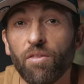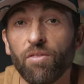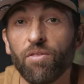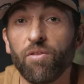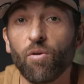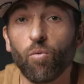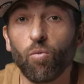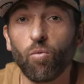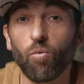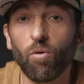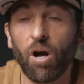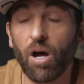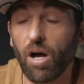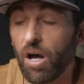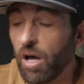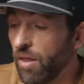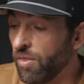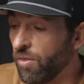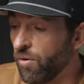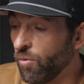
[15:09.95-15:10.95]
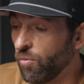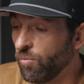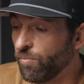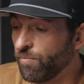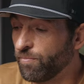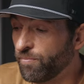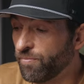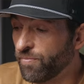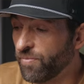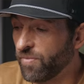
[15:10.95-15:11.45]
the
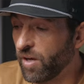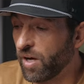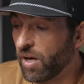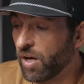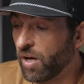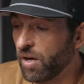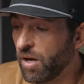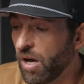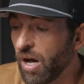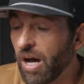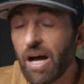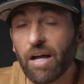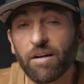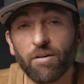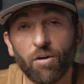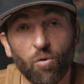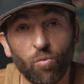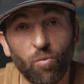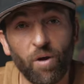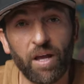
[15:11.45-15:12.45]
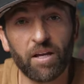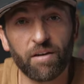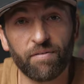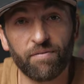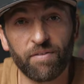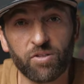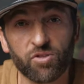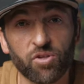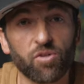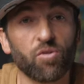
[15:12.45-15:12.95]
hot awake
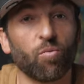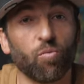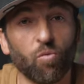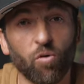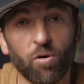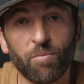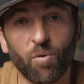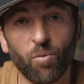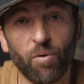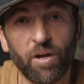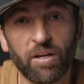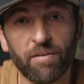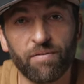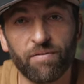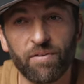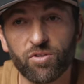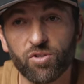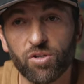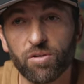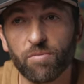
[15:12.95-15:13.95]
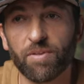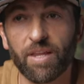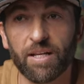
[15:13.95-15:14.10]
feature, the warm awake feature,